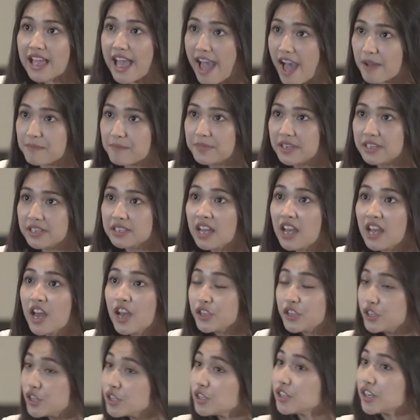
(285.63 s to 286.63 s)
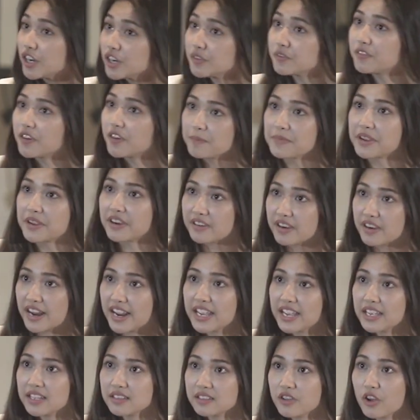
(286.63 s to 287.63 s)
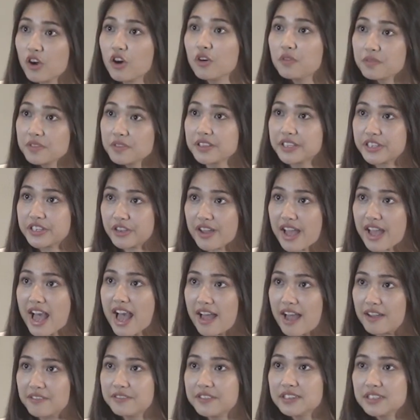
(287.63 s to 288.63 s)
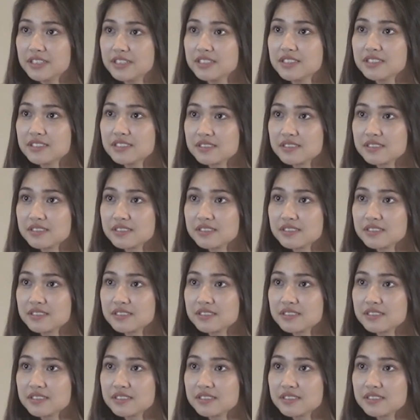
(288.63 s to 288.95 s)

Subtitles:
happened, you learn from it, right? Hopefully you have.